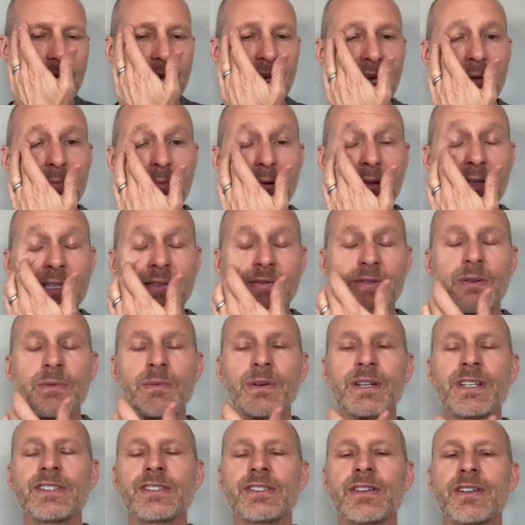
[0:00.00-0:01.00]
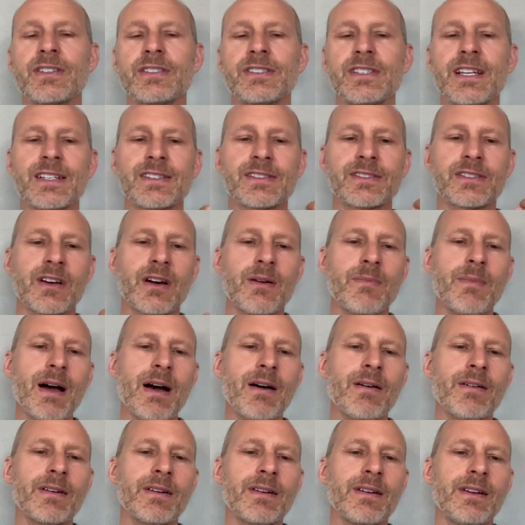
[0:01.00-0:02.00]
Okay, believe the research that's come
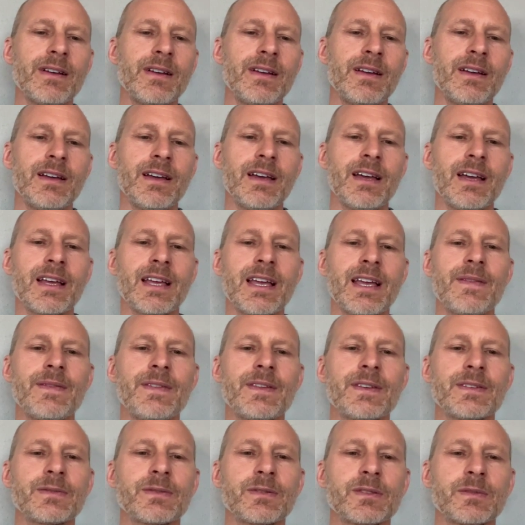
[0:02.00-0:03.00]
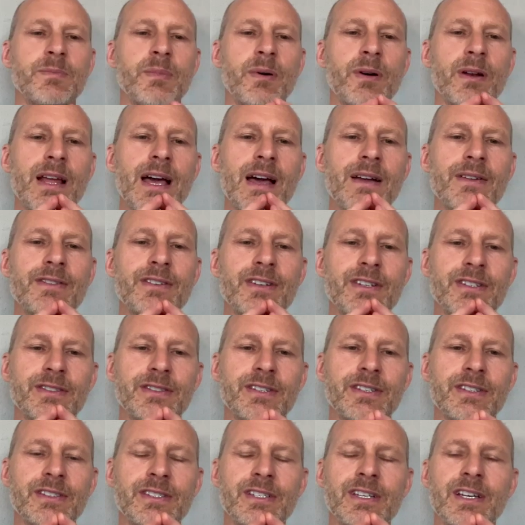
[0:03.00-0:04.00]
out. Again, this was put out
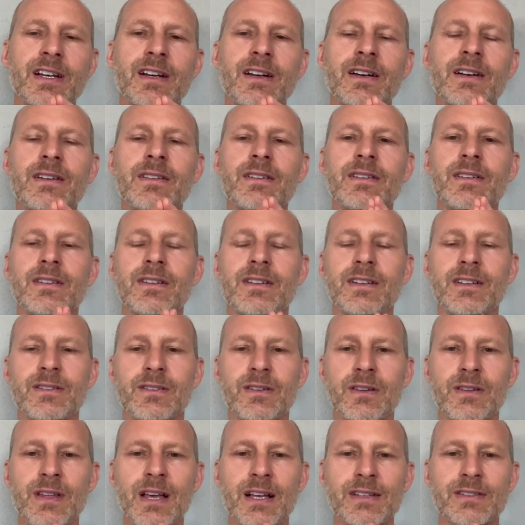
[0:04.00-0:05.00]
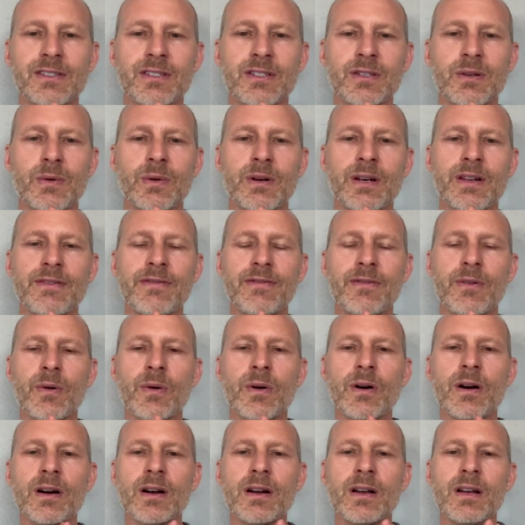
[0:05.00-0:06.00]
just this year,
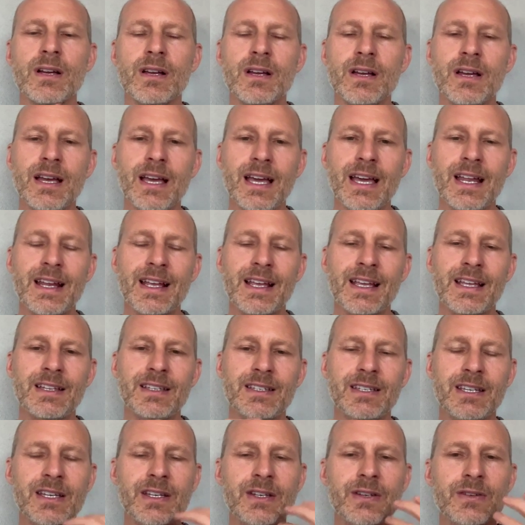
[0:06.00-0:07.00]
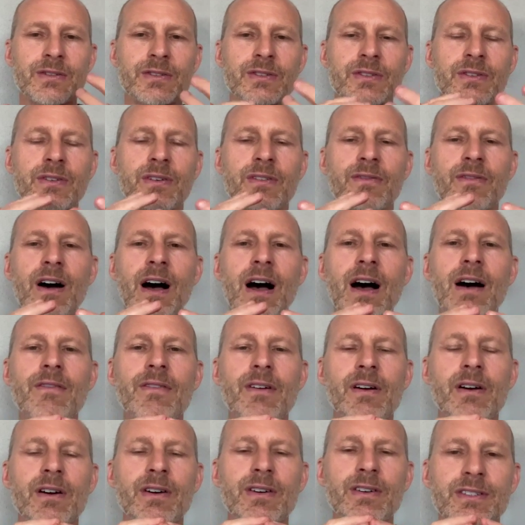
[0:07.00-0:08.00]
2024. And it continues to
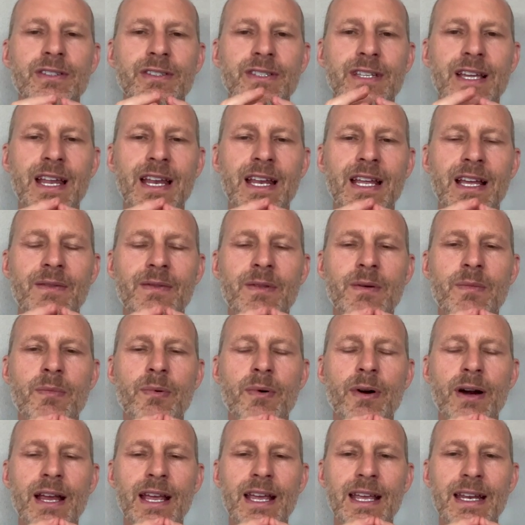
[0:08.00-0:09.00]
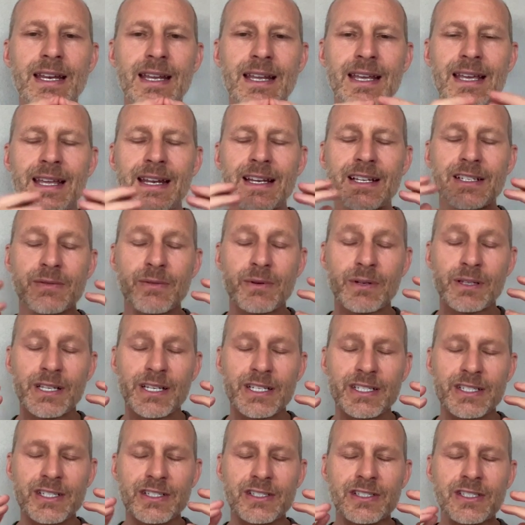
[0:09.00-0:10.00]
evolve understanding of the brain and its
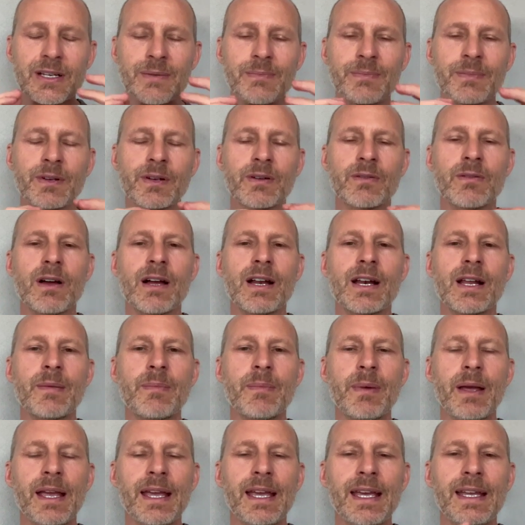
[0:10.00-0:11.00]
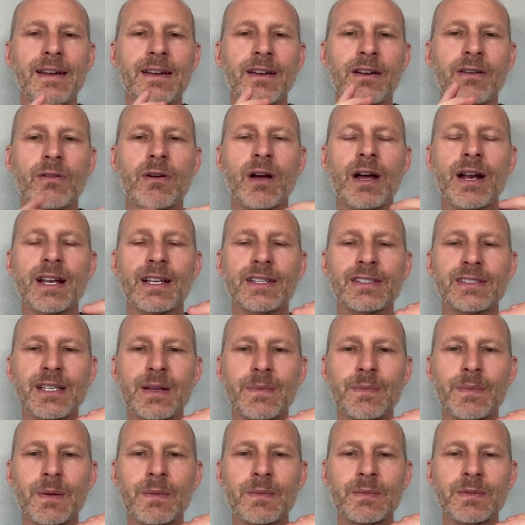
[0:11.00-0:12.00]
relationship to chronic pain and chronic
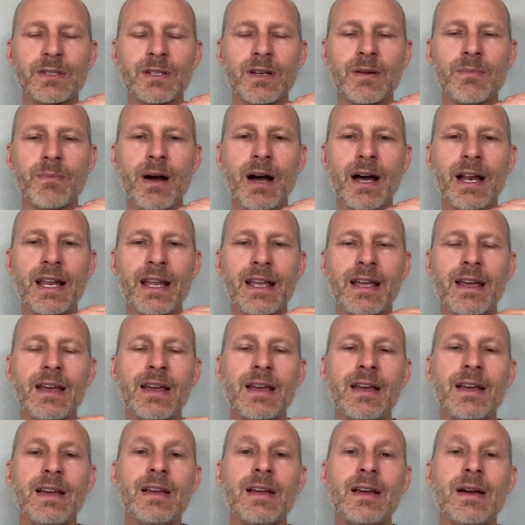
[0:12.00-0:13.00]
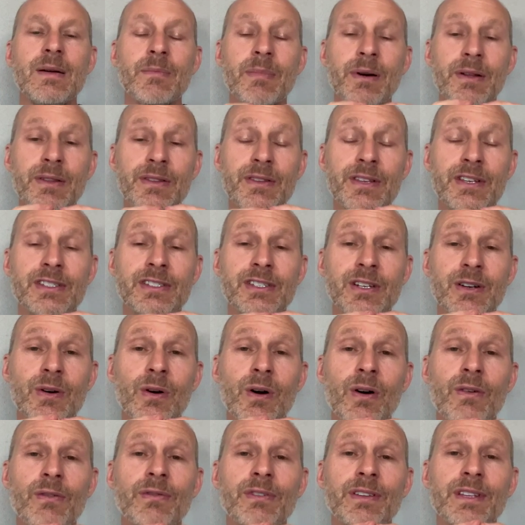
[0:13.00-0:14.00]
symptoms in your body. But this should
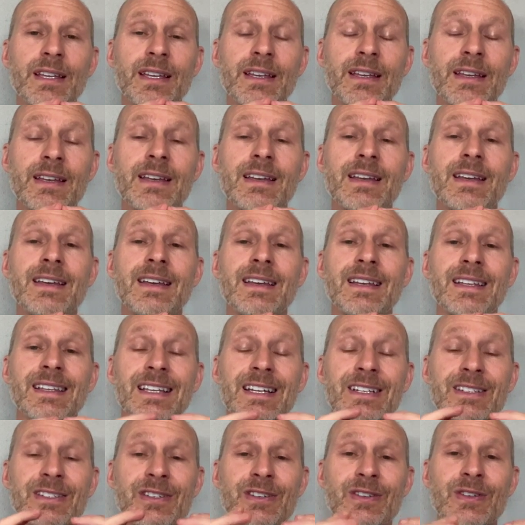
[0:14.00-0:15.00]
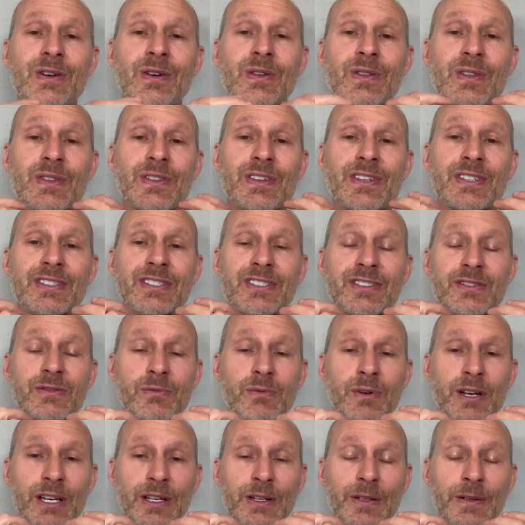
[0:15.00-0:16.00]
hopefully let you know that this is
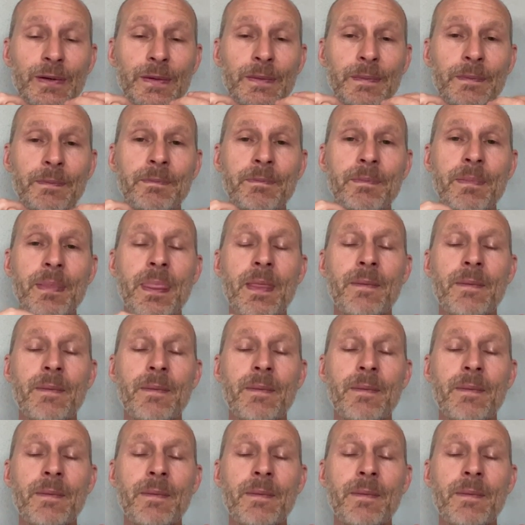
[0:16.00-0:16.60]
real